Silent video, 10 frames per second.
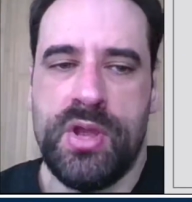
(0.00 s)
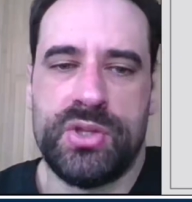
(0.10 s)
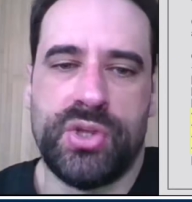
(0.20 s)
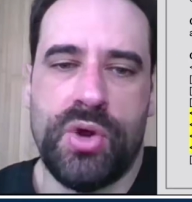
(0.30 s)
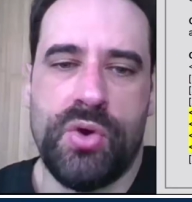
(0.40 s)

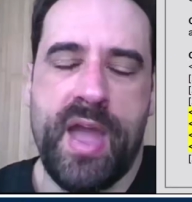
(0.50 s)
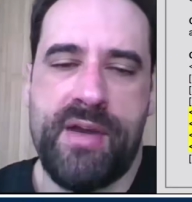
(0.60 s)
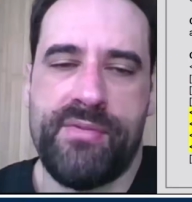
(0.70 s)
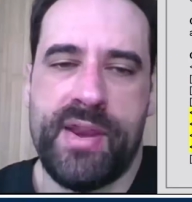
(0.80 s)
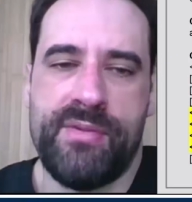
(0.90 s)
So we
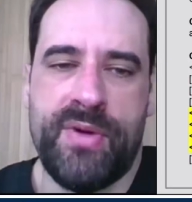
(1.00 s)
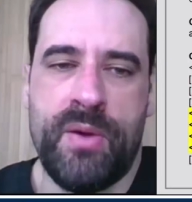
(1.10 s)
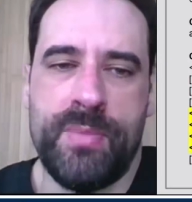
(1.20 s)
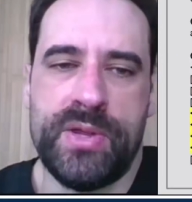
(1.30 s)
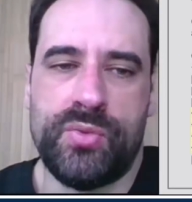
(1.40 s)
have an
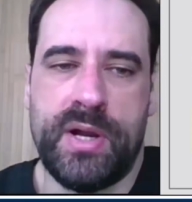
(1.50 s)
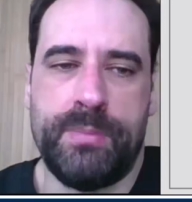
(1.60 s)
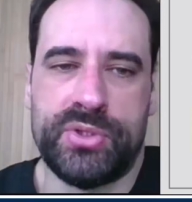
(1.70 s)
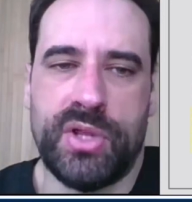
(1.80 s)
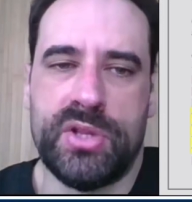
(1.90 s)
environment where
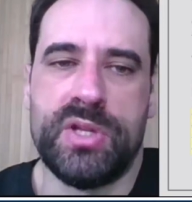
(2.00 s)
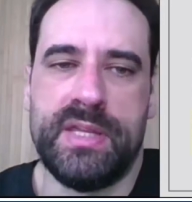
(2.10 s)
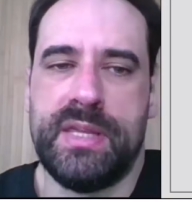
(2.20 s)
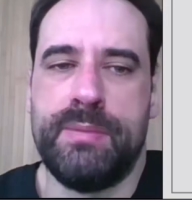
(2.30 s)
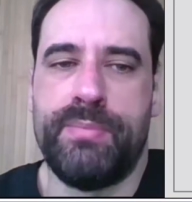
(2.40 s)
potentially